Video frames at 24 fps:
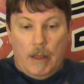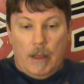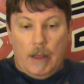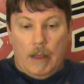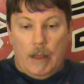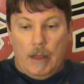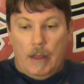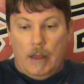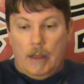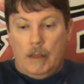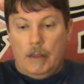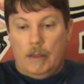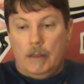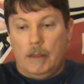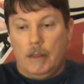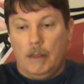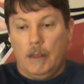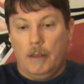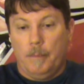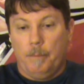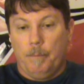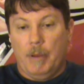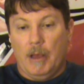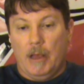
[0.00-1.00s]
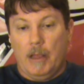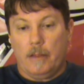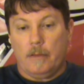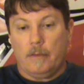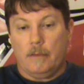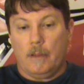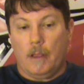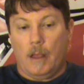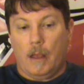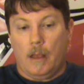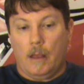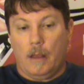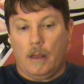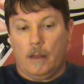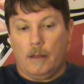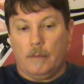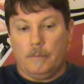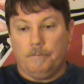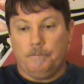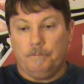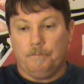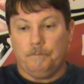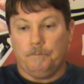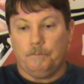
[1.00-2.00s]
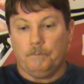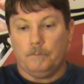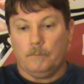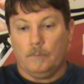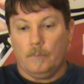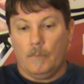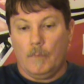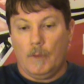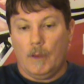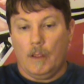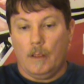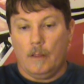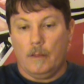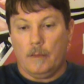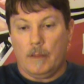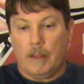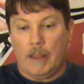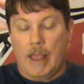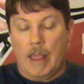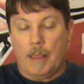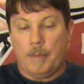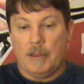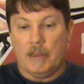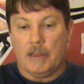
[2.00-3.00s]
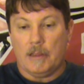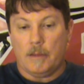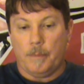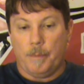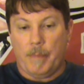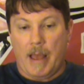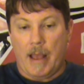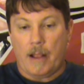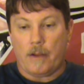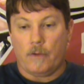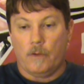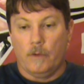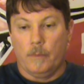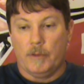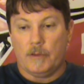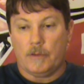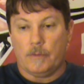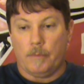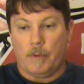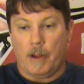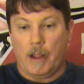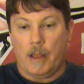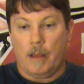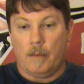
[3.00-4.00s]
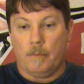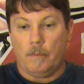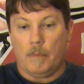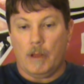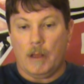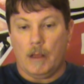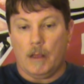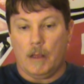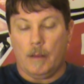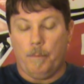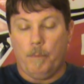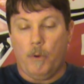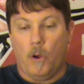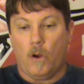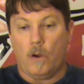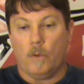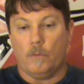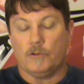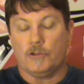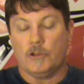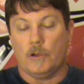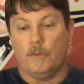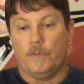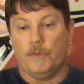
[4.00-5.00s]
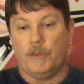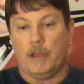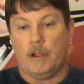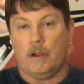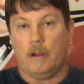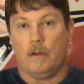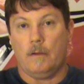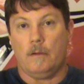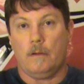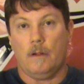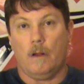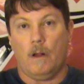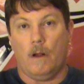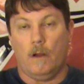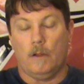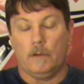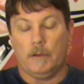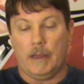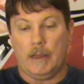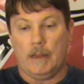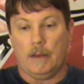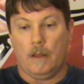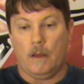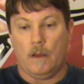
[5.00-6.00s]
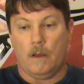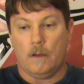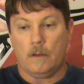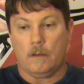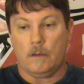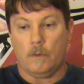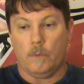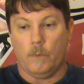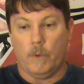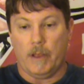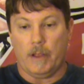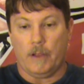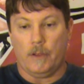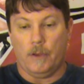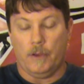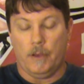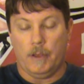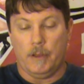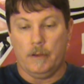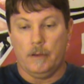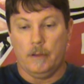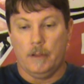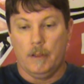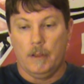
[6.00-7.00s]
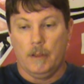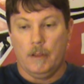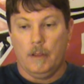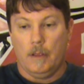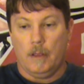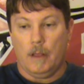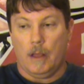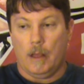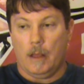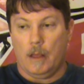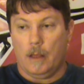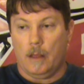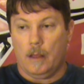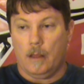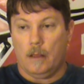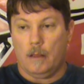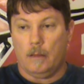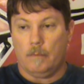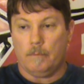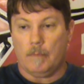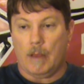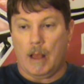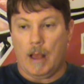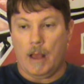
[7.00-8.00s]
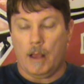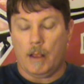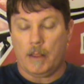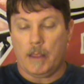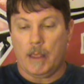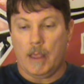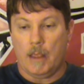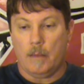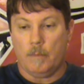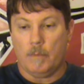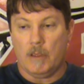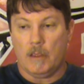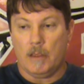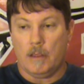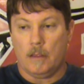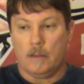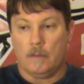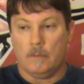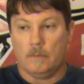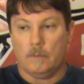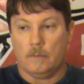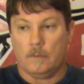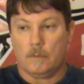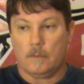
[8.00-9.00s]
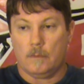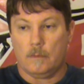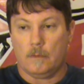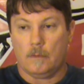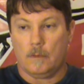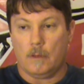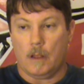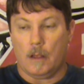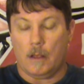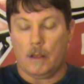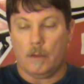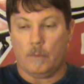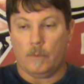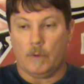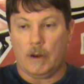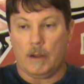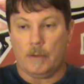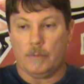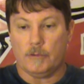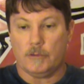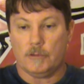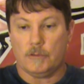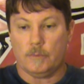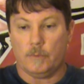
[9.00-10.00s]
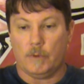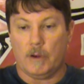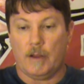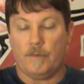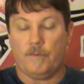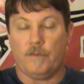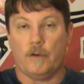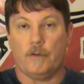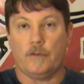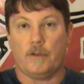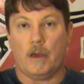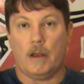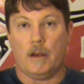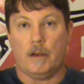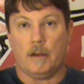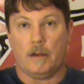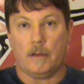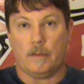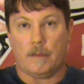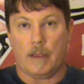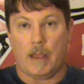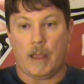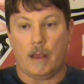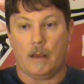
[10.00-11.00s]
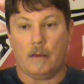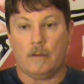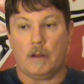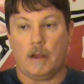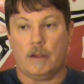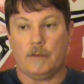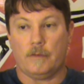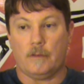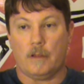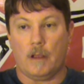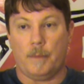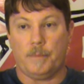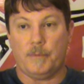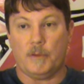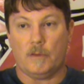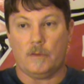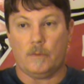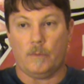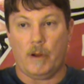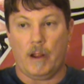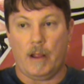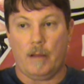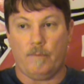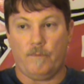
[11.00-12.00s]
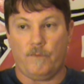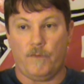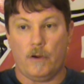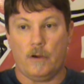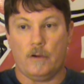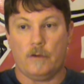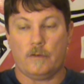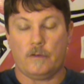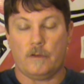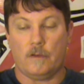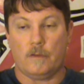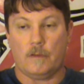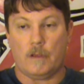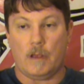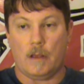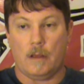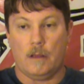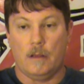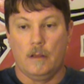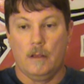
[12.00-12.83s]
But the gaming at the back room at the Ram, Bart was over there all day long. Went good. I came in when I first got into town. I stopped at the Ram first because